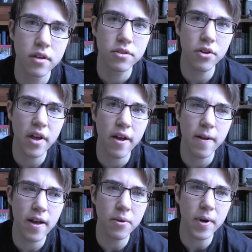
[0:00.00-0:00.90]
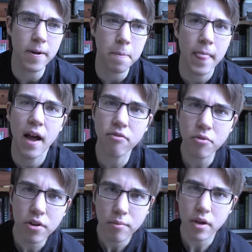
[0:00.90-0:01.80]
So yeah, anyway, I haven't
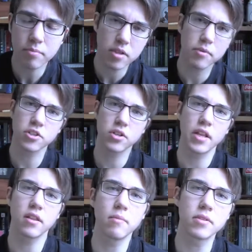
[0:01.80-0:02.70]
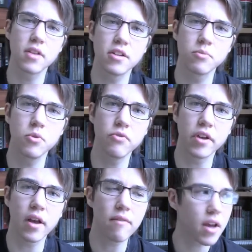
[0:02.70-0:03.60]
really been up to much lately besides
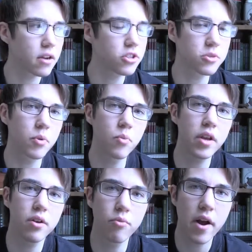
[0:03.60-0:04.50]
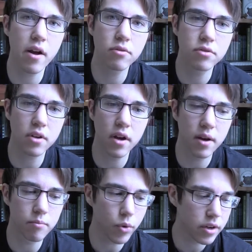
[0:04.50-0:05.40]
moving. I've kind of just been waiting around,
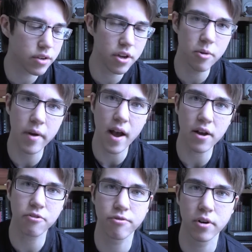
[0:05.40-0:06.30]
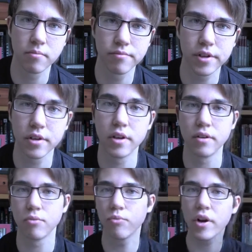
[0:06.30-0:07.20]
um, waiting to hear back from
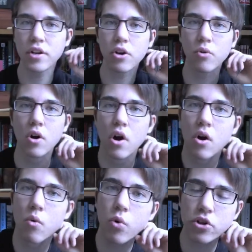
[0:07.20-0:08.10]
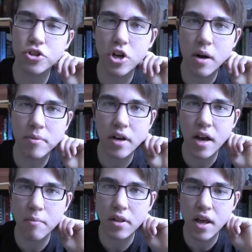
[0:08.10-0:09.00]
the radio workshop that I
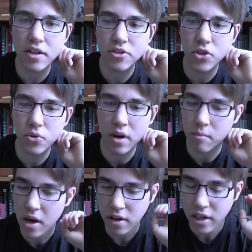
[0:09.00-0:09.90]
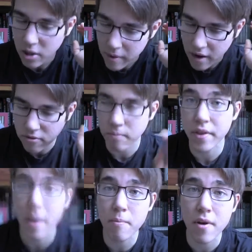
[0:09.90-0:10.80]
applied to, and I'm not going to hear back from
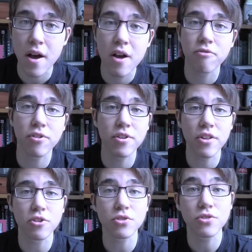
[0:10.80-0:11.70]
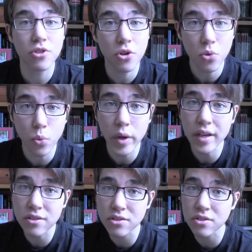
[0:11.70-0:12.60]
them for another two
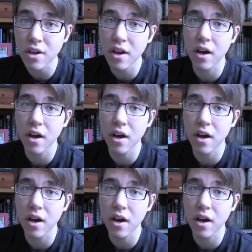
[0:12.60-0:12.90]
weeks.